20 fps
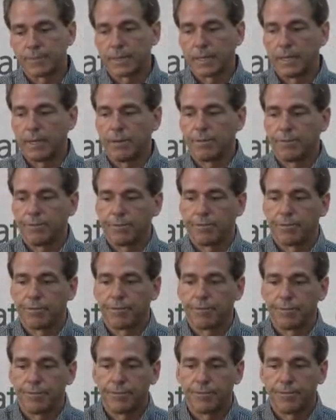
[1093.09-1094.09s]
If
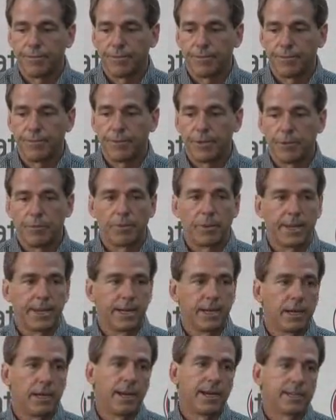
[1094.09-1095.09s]
they're
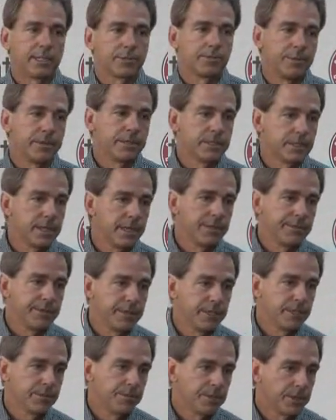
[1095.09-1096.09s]
playing a lot of split
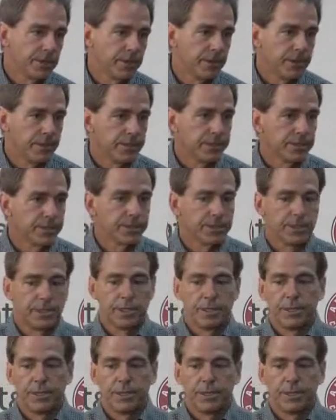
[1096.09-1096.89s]
safeties because